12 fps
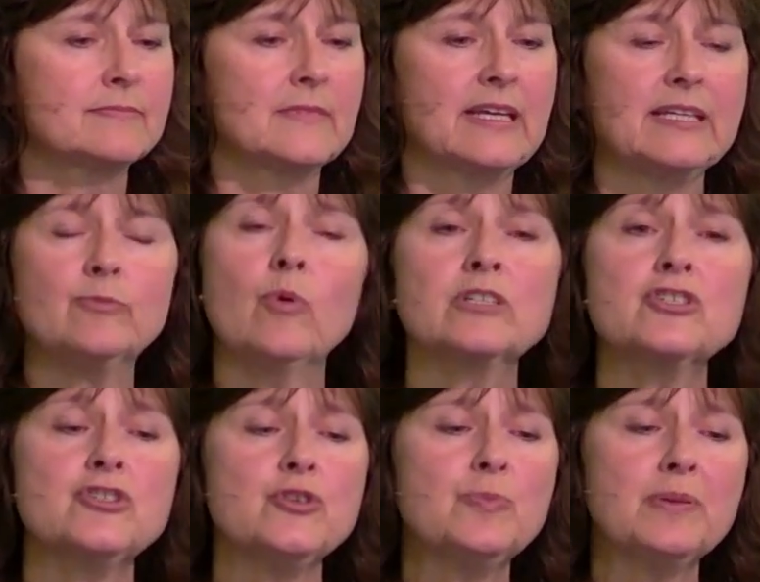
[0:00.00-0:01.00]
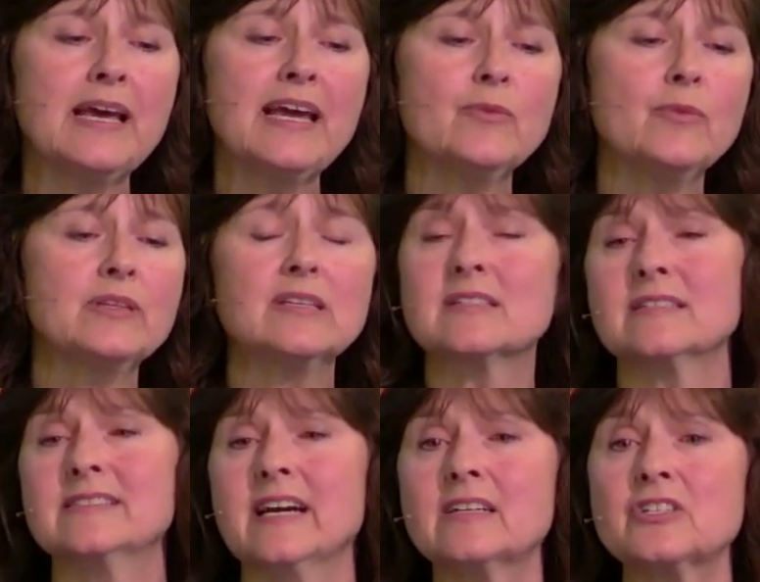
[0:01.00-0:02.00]
It watched you play with the
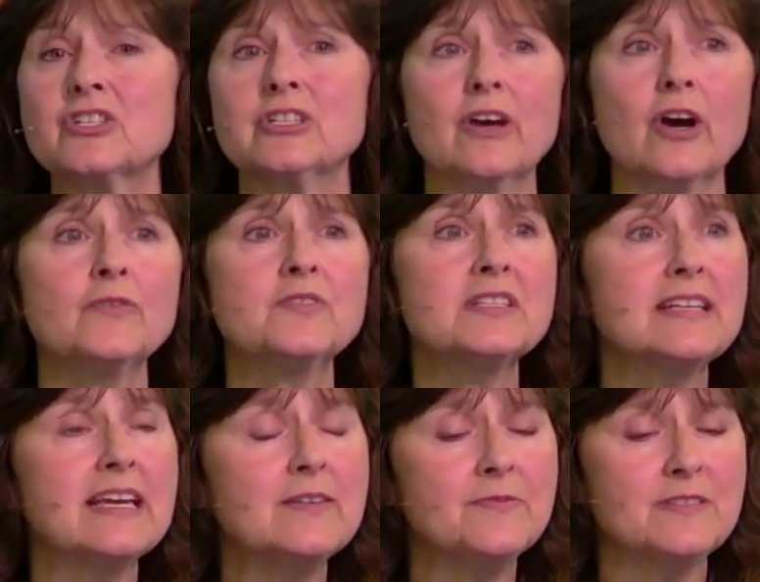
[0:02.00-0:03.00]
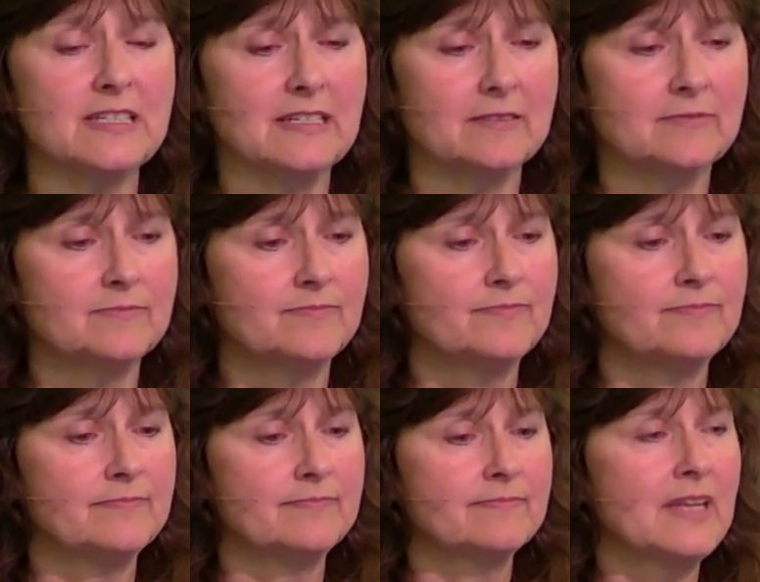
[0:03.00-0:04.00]
seduction of safety
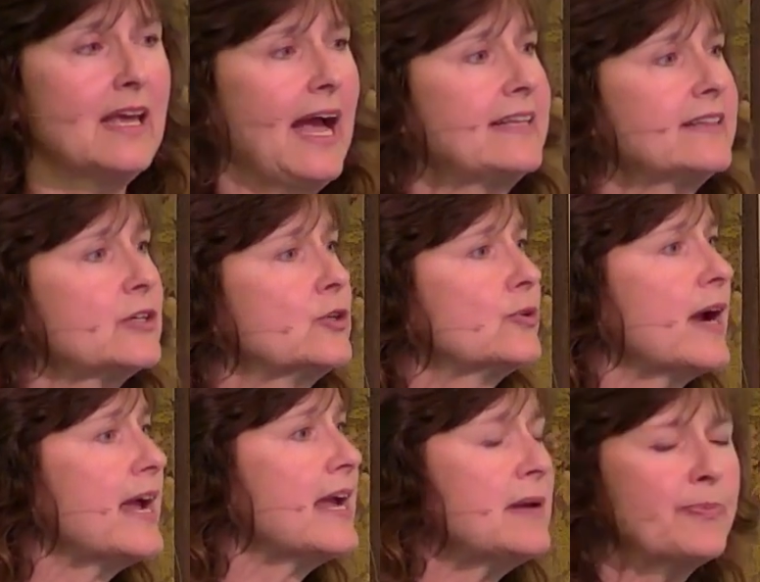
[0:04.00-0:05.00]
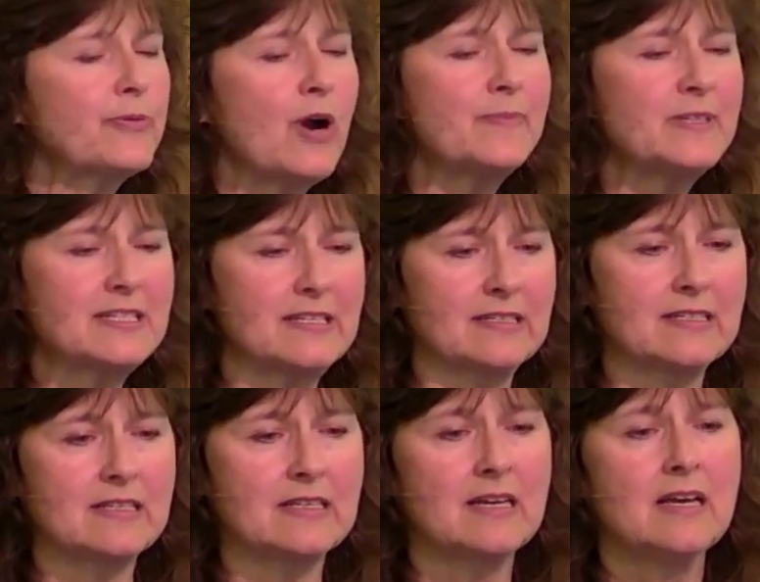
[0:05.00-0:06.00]
and the gray
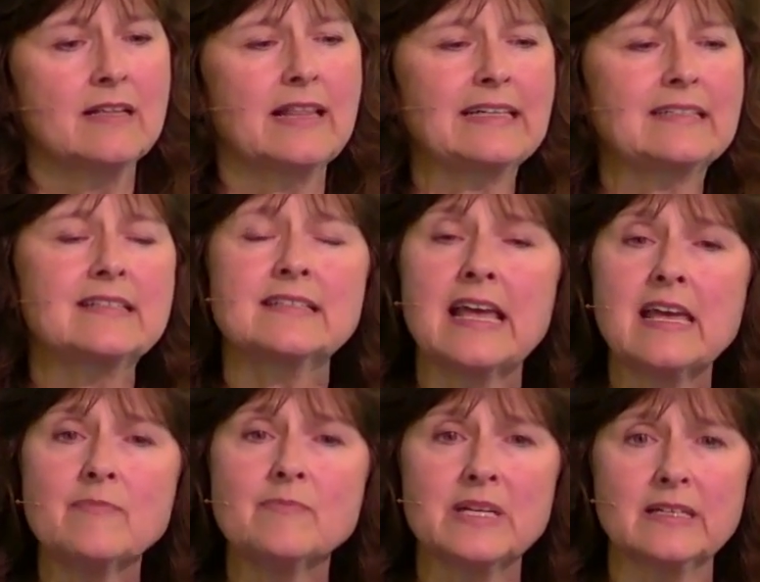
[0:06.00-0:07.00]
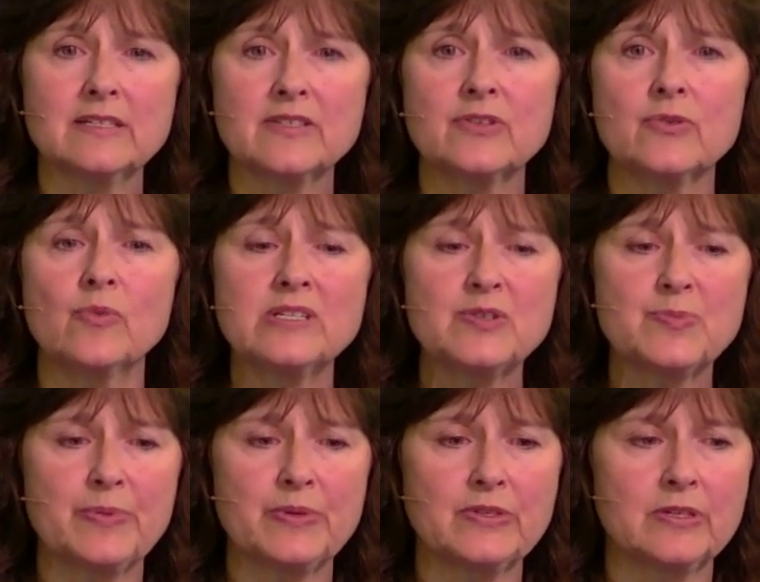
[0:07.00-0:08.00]
promises that sameness
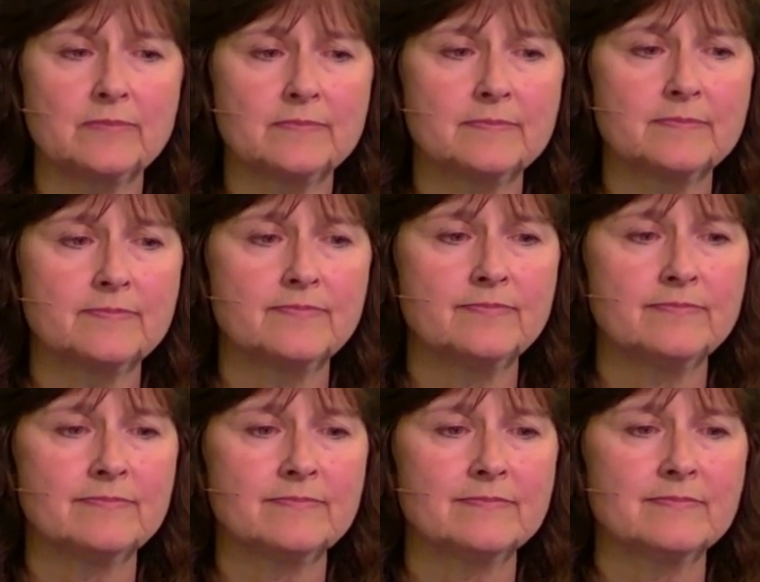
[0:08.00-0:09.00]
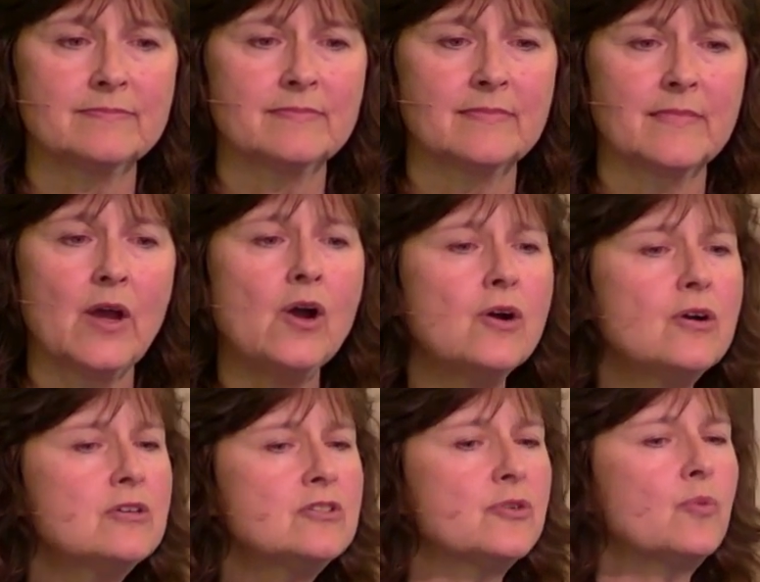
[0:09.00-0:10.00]
whispered.
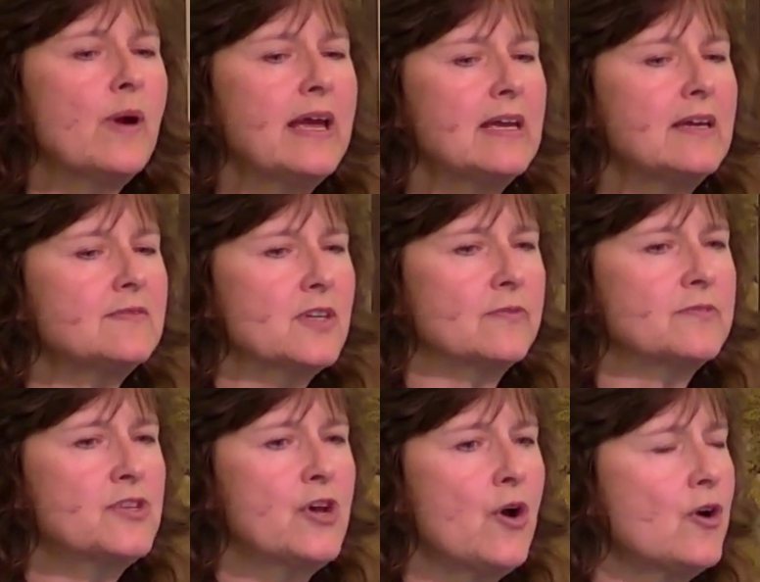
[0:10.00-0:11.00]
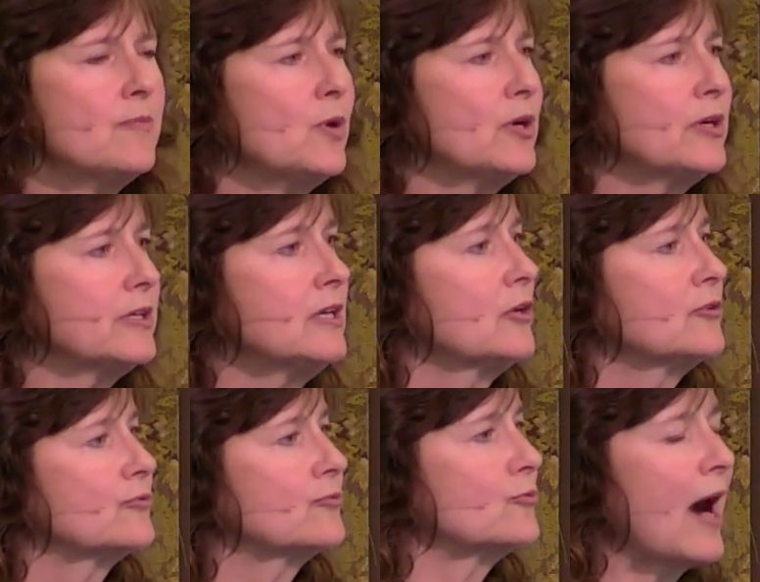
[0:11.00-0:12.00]
Heard the waves of turmoil
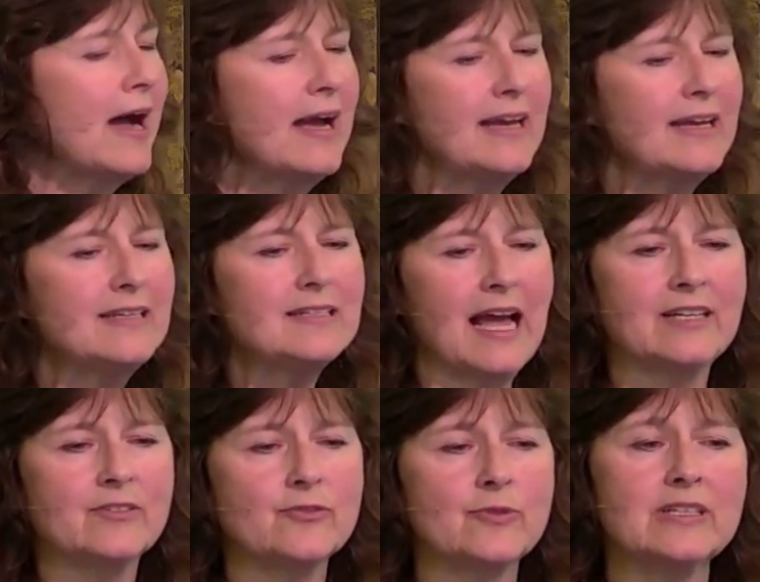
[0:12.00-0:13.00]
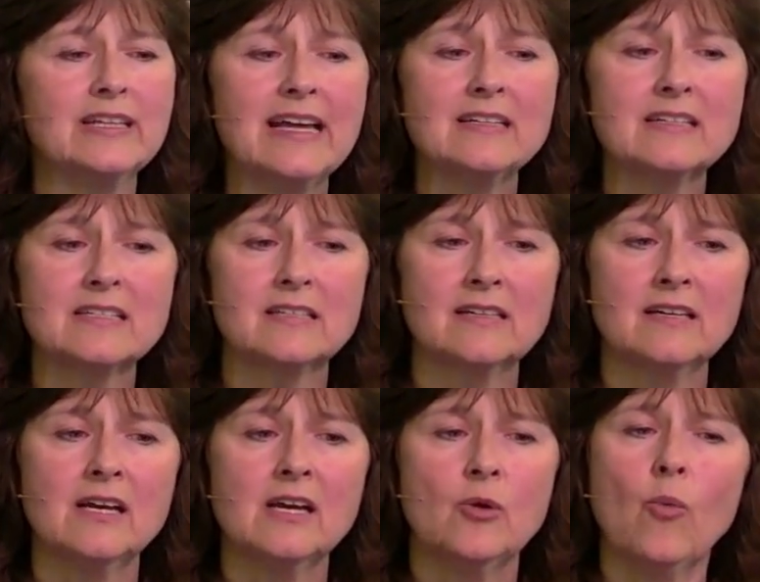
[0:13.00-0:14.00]
rise and relent,
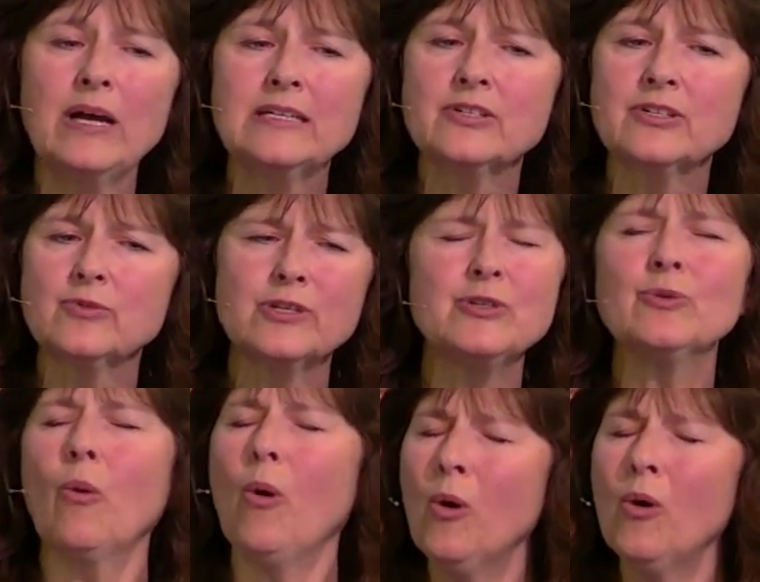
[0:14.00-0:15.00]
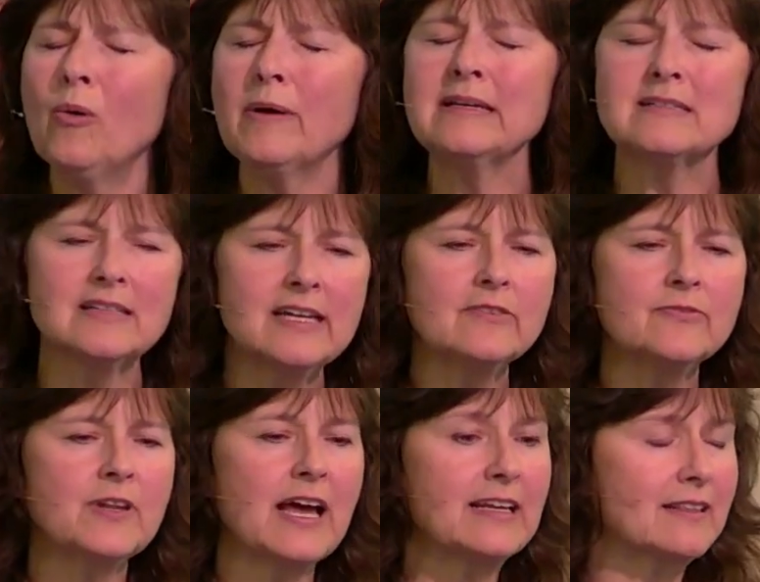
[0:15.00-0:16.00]
wondered, would you always
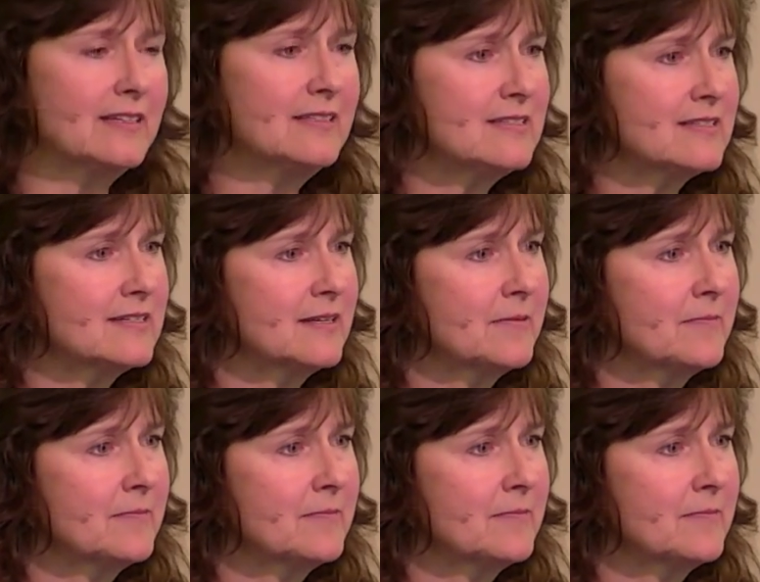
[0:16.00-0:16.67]
live like this?